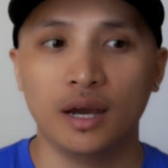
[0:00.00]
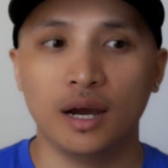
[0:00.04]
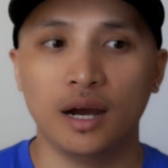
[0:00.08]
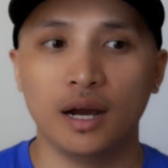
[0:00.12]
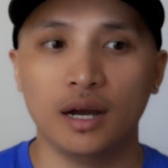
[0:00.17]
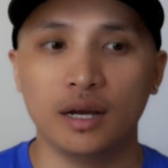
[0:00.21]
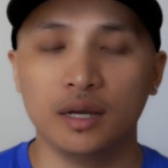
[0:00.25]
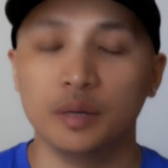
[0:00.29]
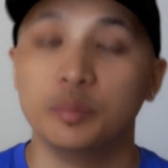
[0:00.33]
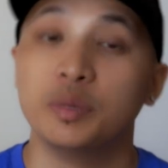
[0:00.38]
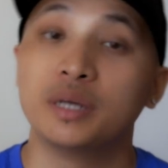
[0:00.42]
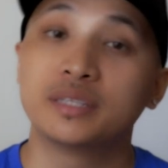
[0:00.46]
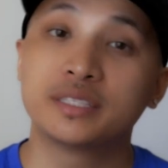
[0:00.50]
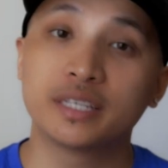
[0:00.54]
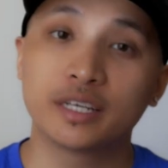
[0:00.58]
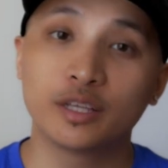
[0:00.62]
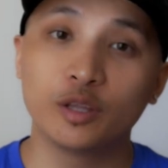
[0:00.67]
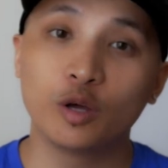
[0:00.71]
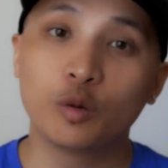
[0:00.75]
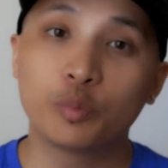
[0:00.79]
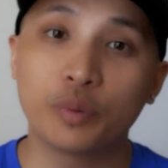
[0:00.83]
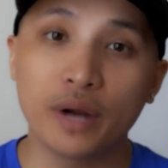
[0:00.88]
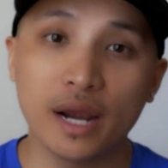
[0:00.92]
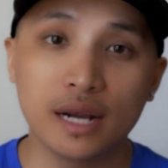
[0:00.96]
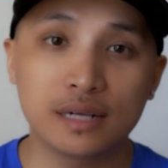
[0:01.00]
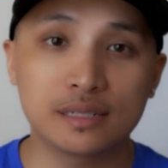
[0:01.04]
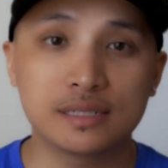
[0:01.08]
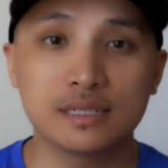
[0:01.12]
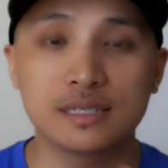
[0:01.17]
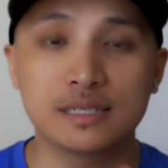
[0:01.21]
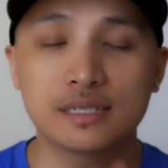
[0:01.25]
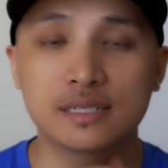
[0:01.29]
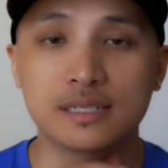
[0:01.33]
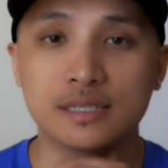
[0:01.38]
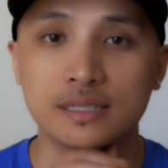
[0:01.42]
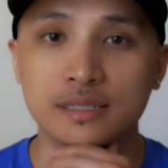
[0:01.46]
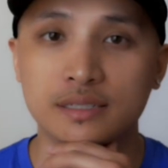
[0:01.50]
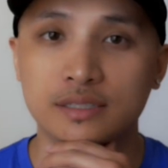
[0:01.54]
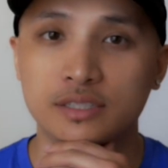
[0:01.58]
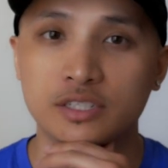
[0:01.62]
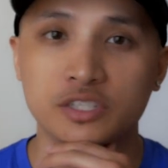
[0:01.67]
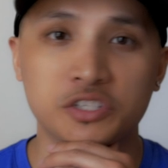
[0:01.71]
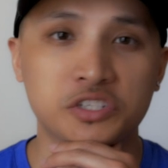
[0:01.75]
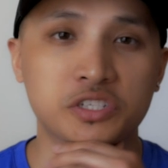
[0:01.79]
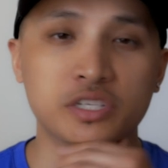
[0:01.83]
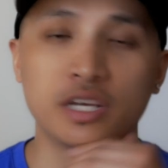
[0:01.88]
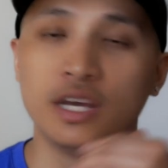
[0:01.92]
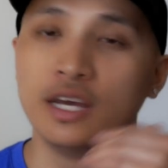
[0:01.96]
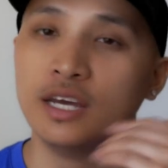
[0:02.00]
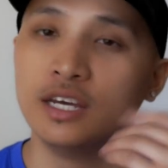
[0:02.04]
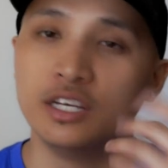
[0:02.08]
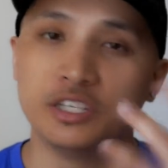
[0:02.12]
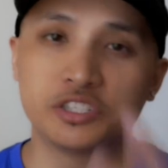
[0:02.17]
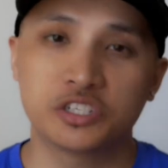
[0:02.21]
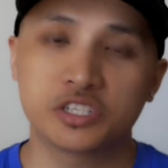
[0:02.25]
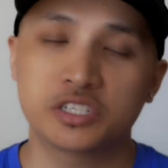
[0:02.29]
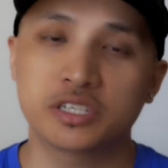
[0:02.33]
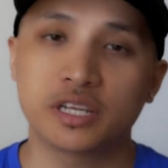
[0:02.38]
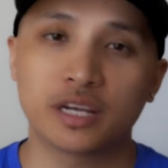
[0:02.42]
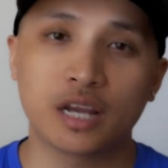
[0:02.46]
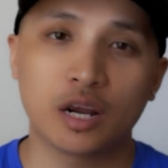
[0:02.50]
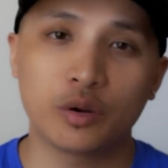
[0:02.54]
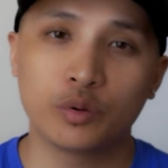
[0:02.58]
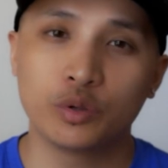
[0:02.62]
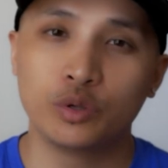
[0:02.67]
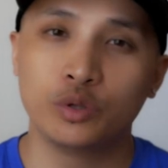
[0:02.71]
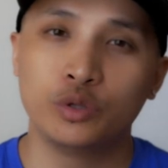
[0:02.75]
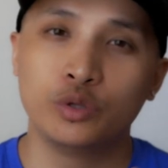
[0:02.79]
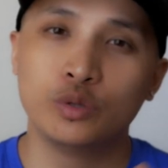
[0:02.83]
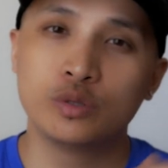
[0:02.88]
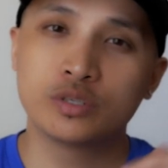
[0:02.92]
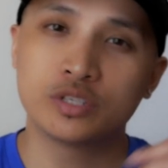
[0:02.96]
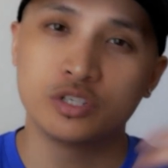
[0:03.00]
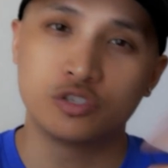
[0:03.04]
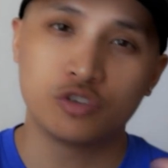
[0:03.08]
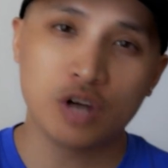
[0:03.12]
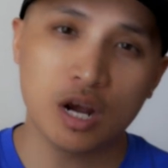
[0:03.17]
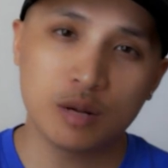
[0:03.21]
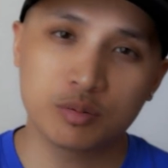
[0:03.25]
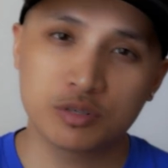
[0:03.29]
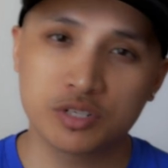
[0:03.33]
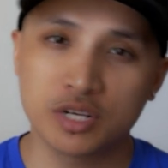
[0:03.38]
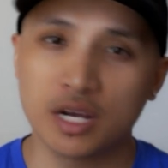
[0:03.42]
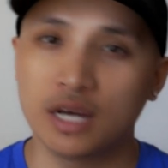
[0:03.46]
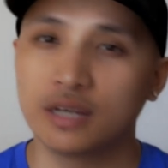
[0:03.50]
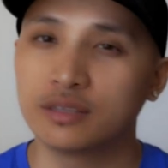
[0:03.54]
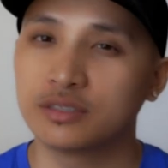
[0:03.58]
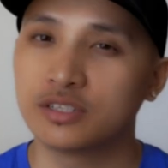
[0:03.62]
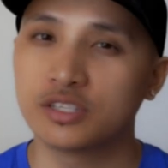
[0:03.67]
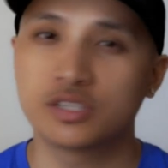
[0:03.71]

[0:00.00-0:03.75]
Uh, it might take a little practice. Just it's just like how you use a drop shot,